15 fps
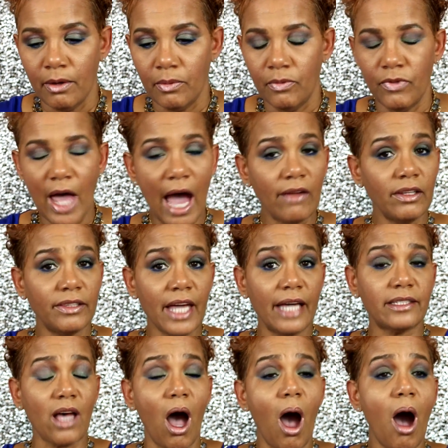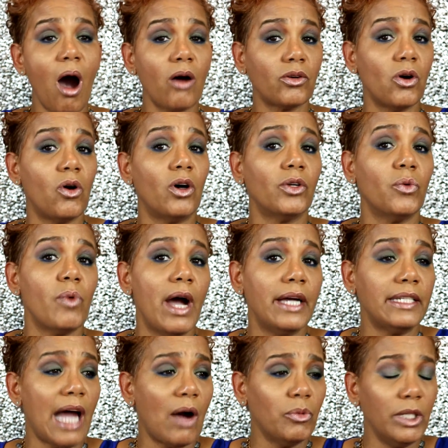Now that that's all gone
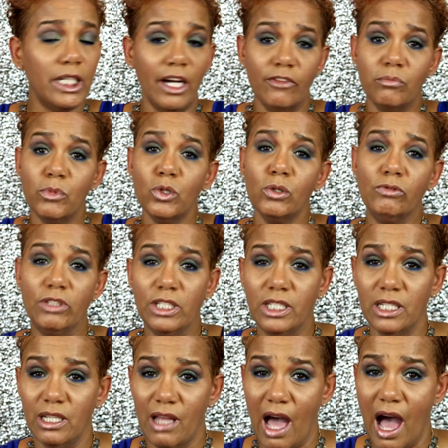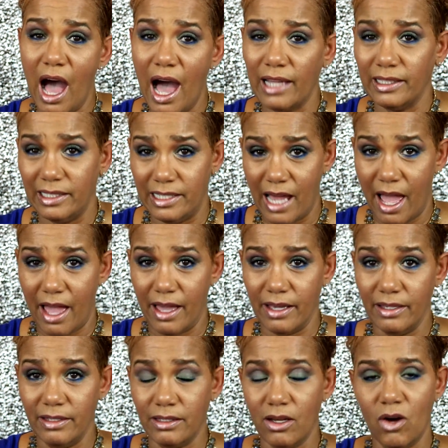away, now we have moved into the
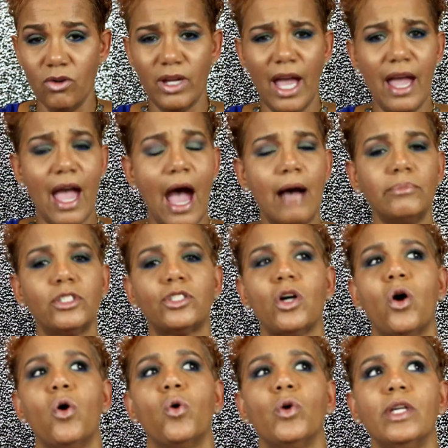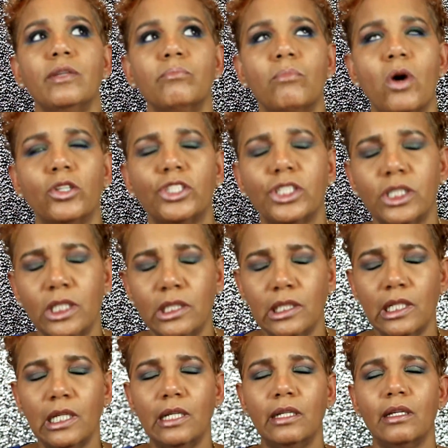holidays. Okay, I'm so
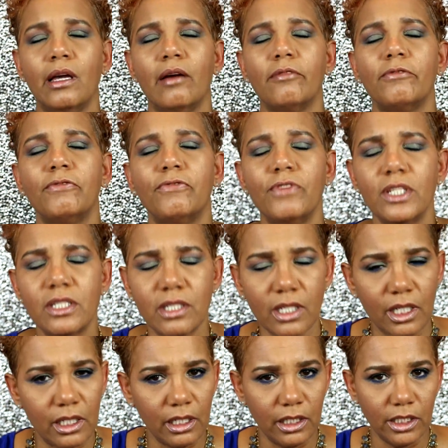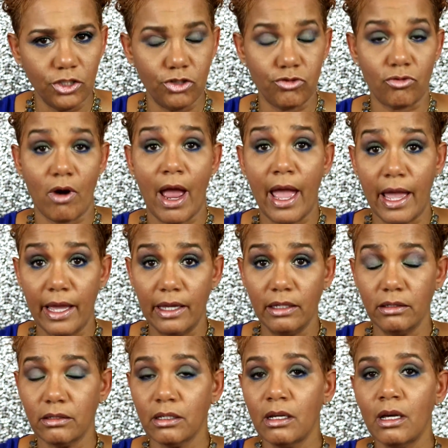emotionally and physically
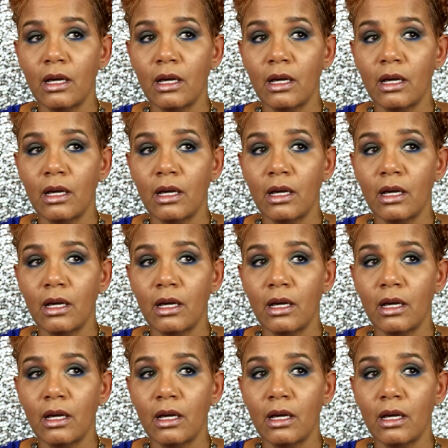drained